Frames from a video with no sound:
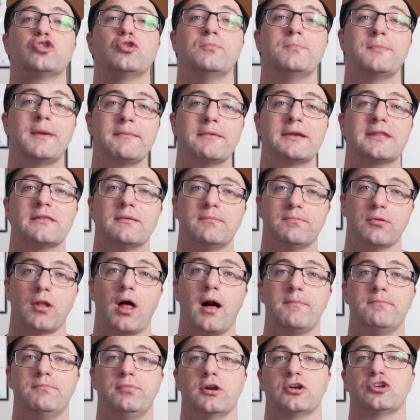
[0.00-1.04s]
to mimic the
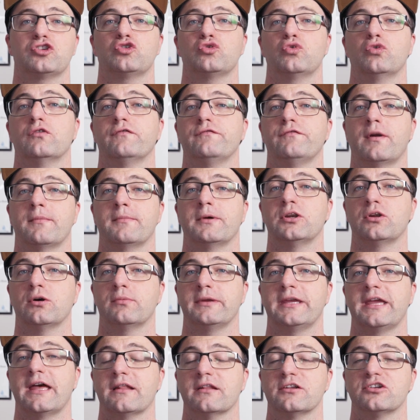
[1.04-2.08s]
blob brush tool from
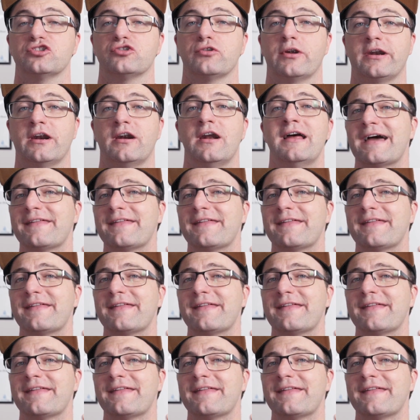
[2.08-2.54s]
Adobe Illustrator.